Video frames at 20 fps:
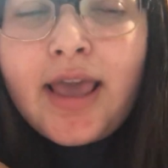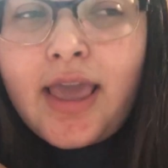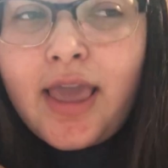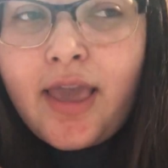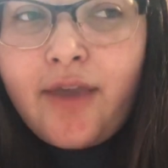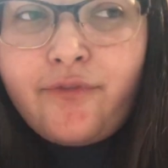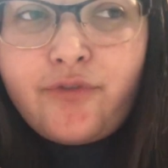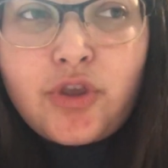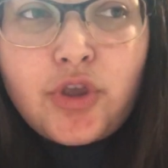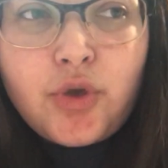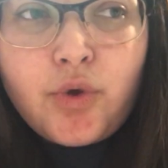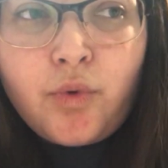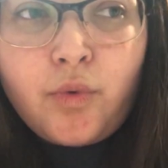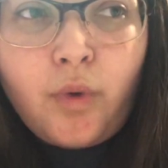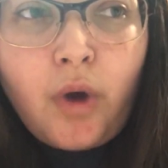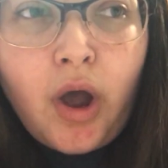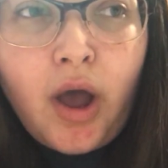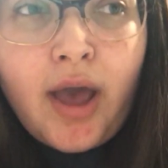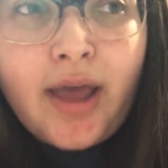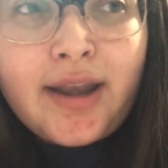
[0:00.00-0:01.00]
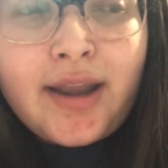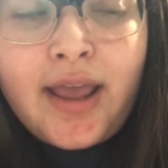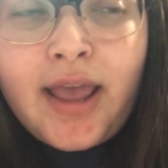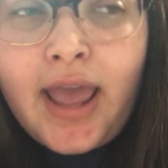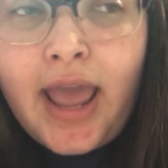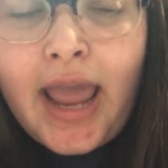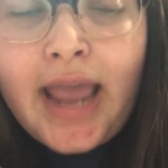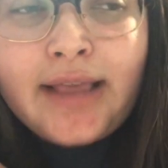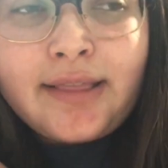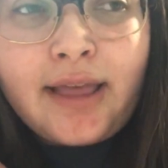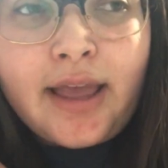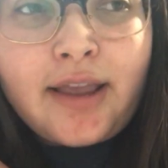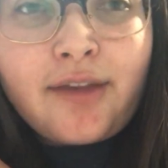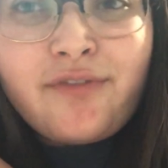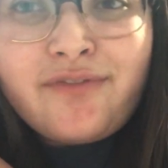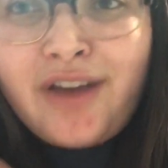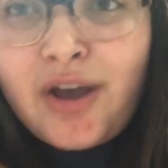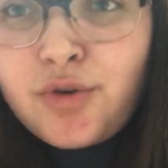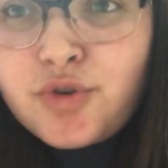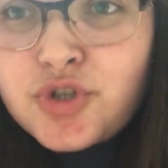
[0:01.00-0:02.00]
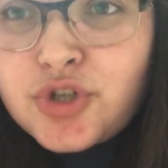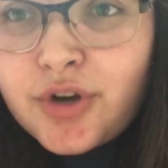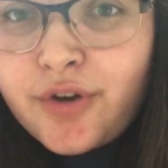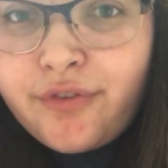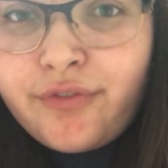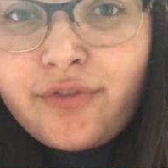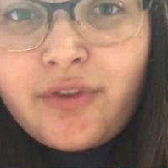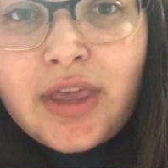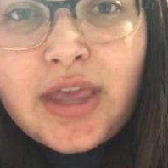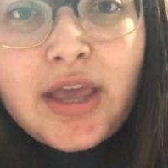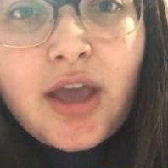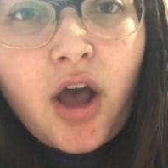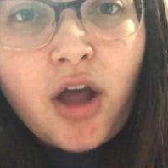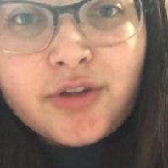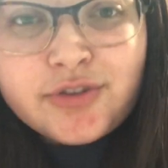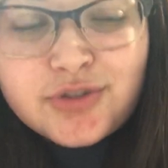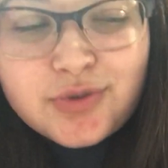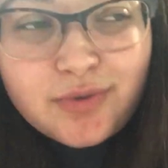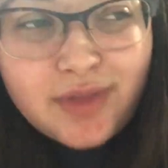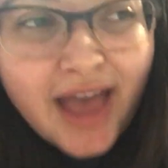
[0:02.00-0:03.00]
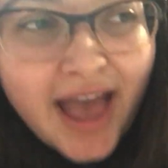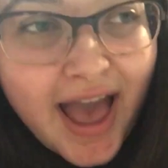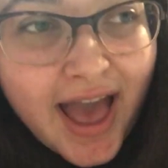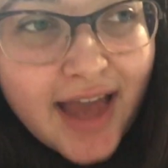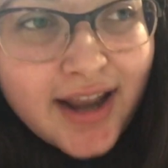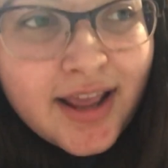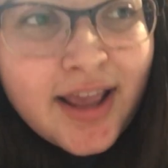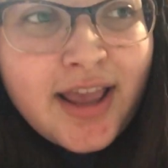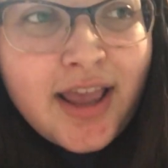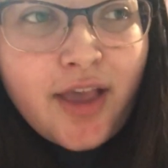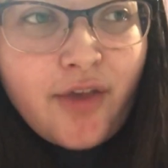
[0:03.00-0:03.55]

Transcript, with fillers: If you want a, like, voucher fee, I'll do that.